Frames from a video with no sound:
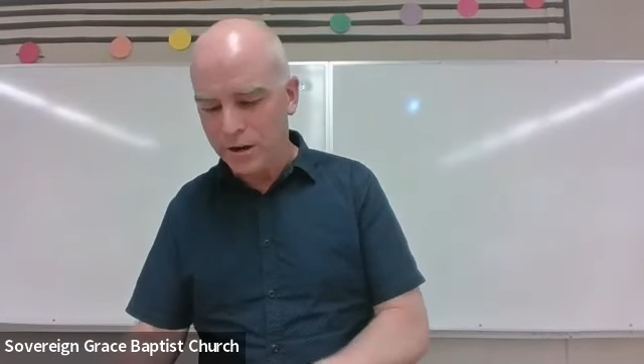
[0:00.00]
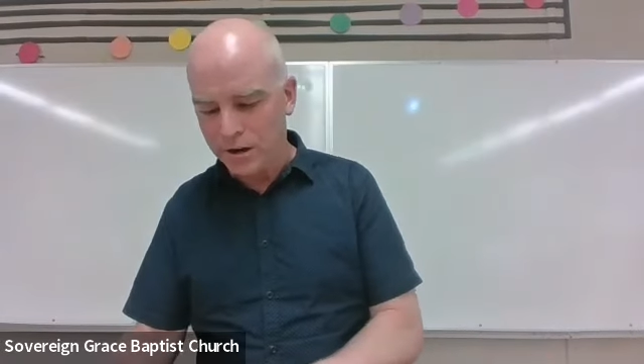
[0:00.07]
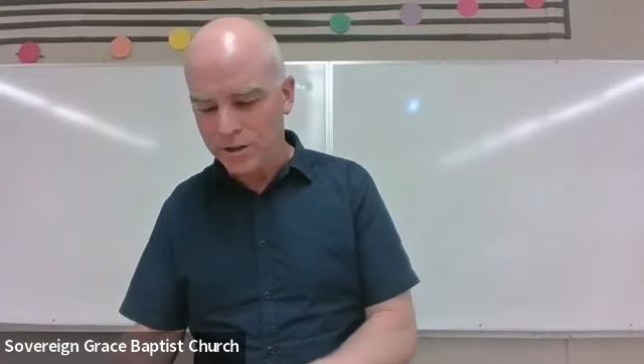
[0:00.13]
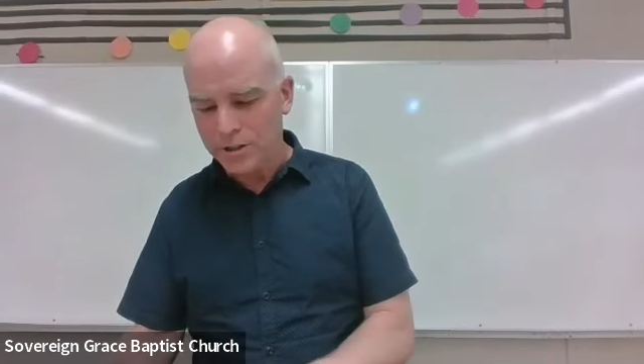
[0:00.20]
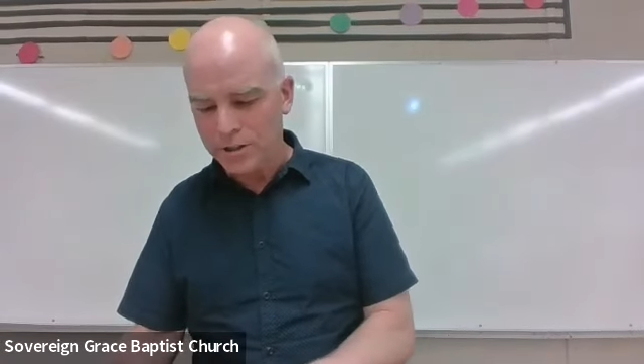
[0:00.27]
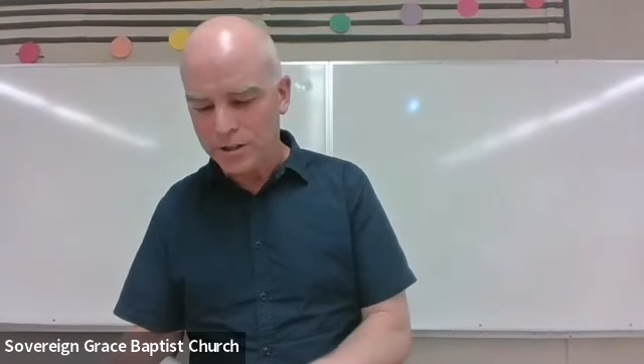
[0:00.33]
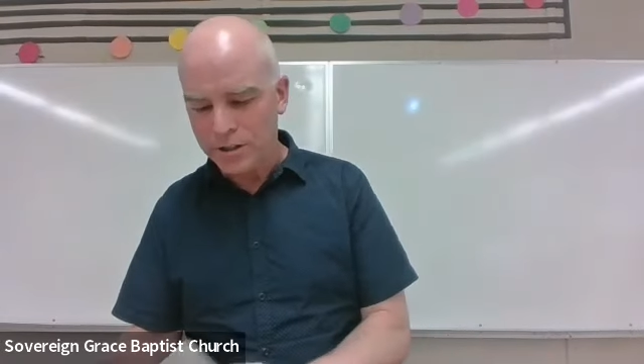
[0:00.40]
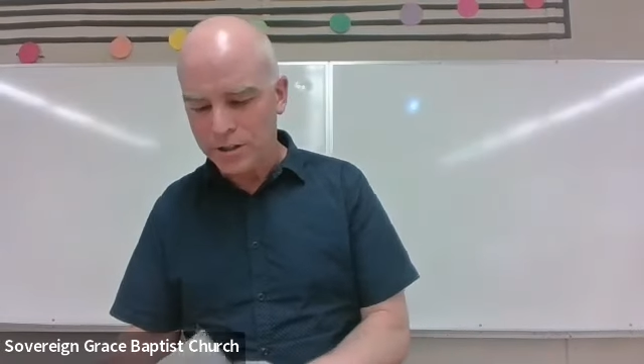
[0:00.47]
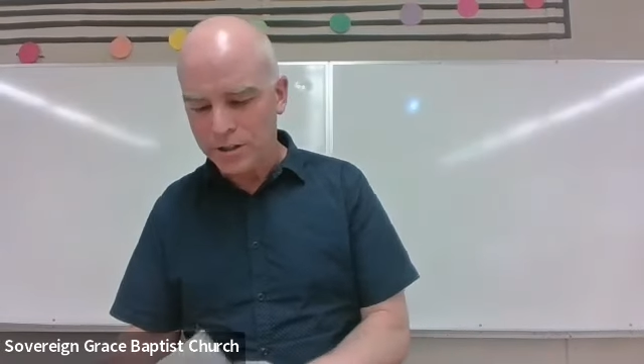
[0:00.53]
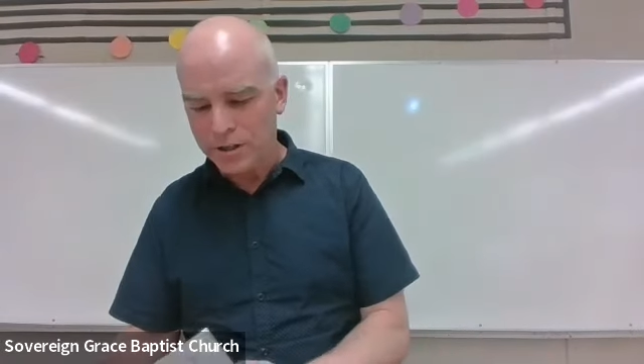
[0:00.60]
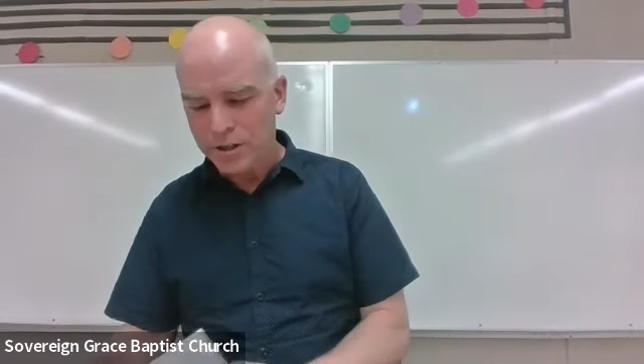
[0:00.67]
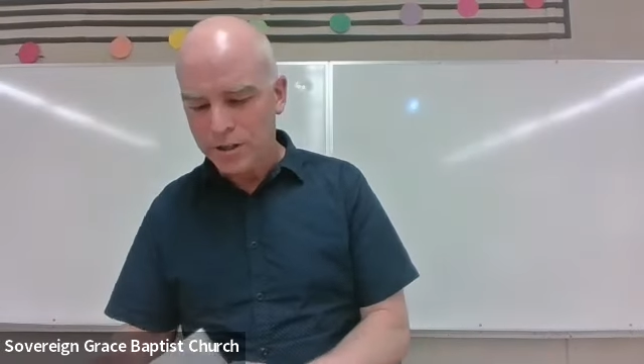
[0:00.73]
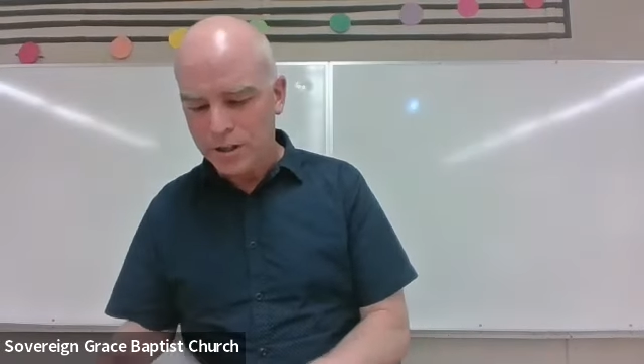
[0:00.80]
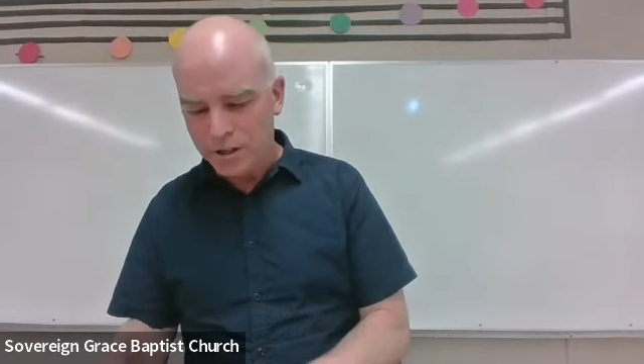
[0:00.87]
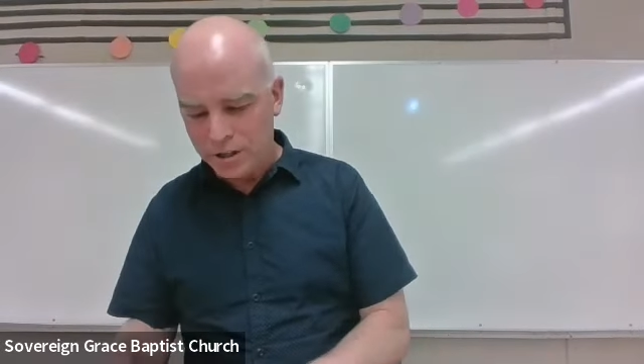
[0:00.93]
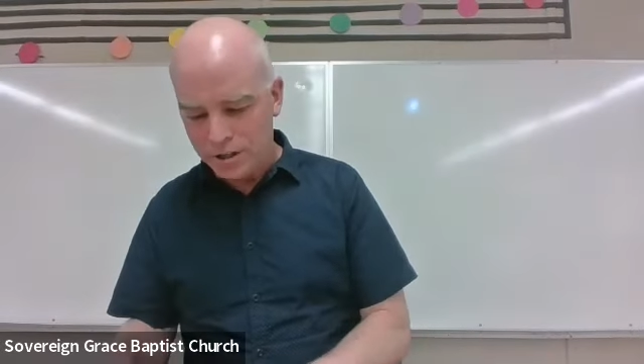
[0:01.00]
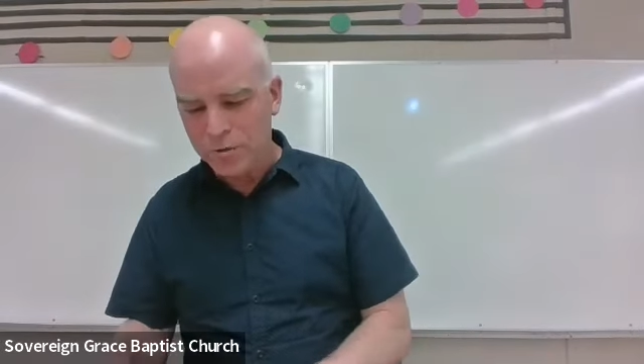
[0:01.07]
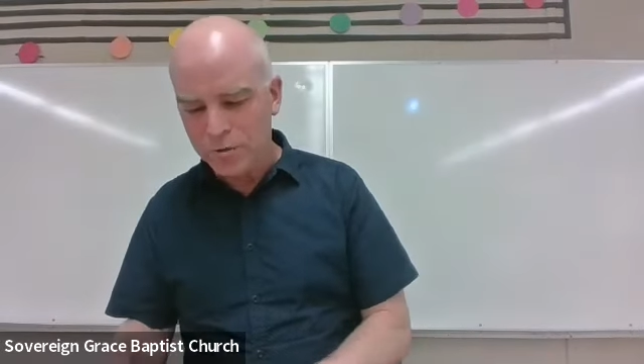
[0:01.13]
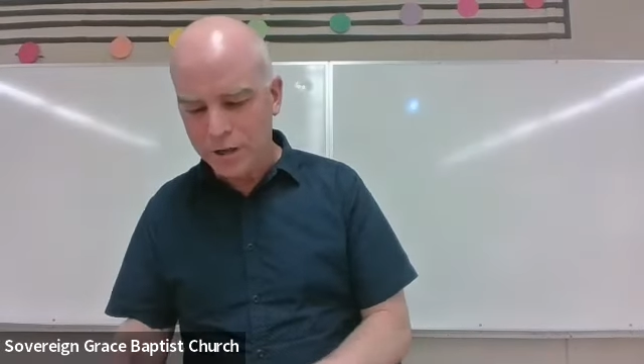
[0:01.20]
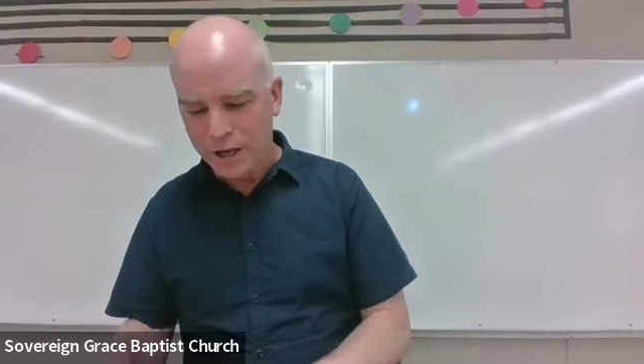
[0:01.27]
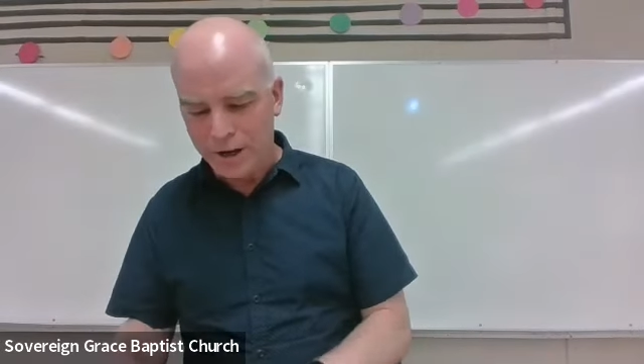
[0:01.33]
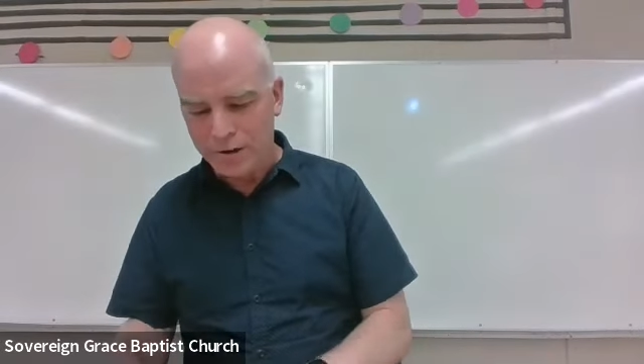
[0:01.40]
heart
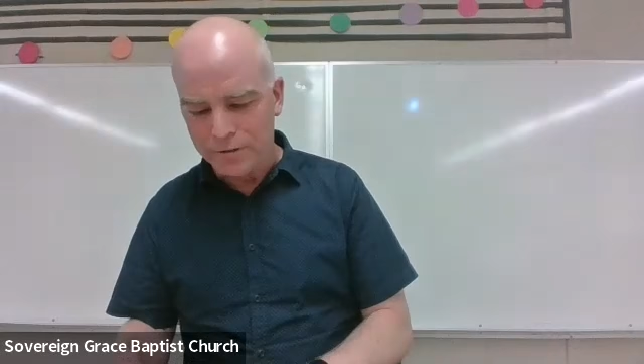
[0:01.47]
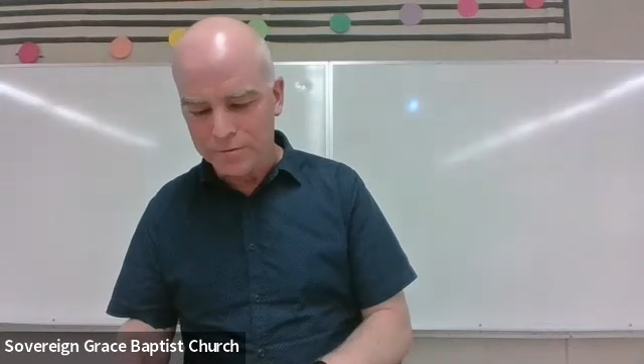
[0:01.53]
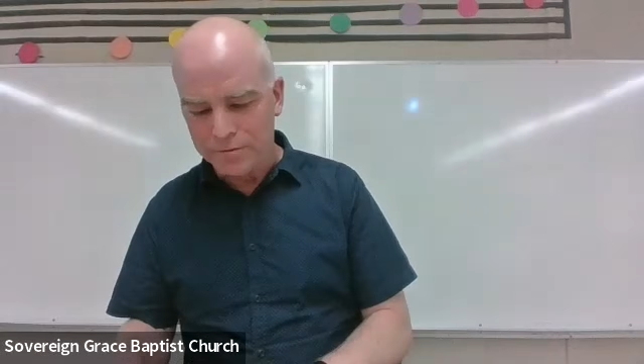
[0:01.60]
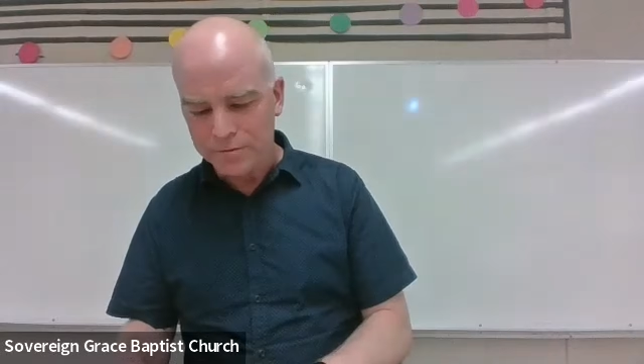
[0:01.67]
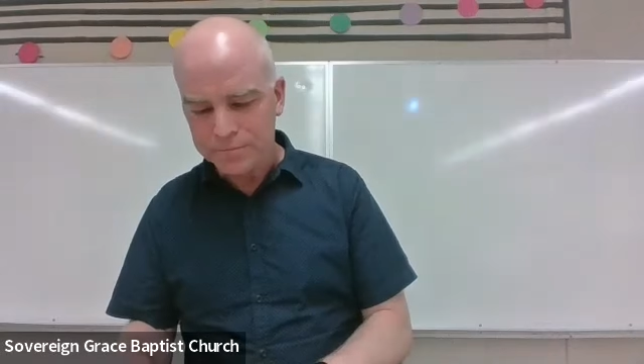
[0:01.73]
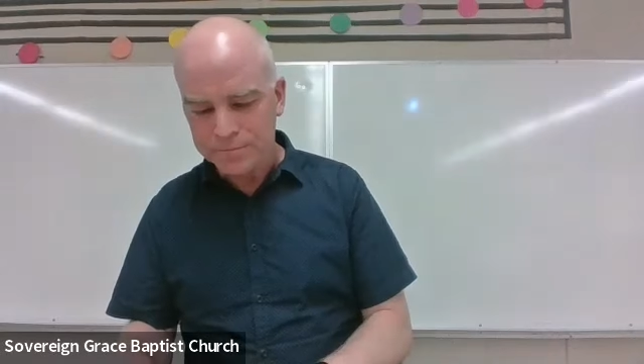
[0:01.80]
you have. A